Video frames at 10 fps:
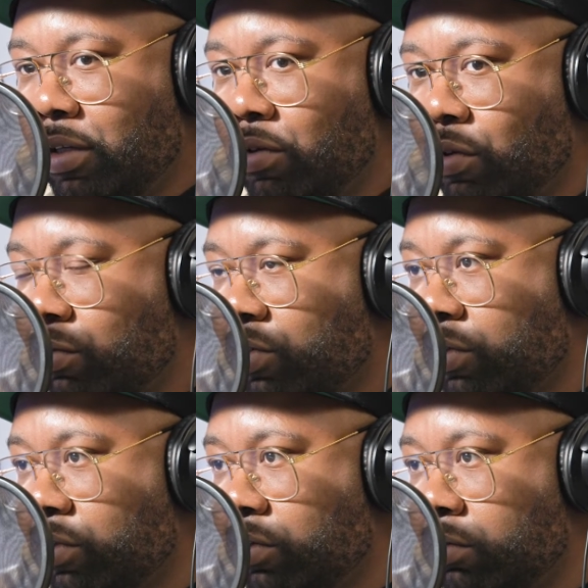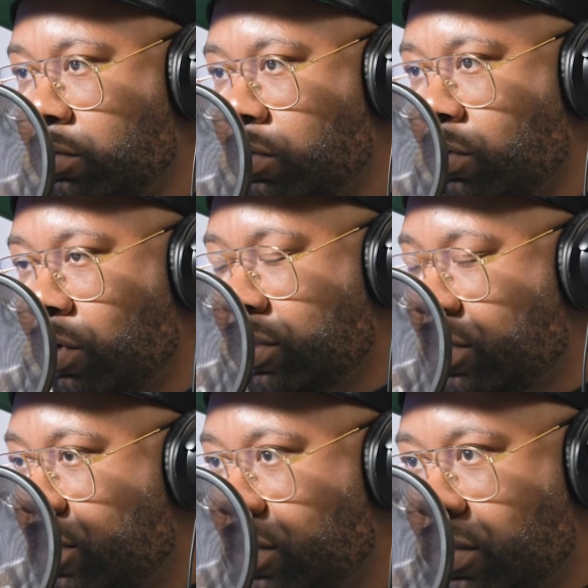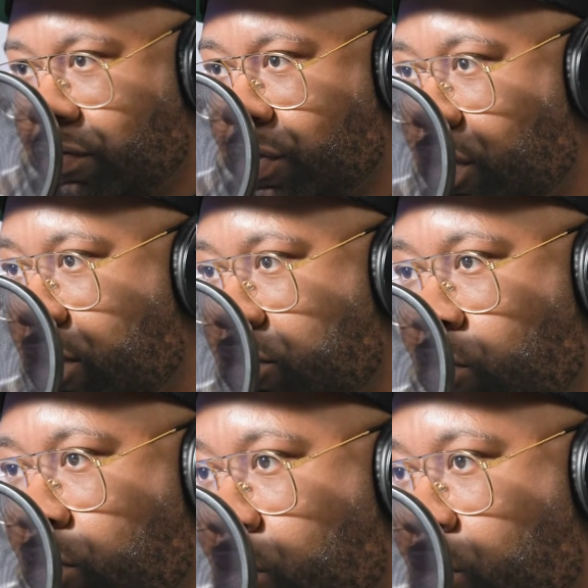there was also a ton of different things going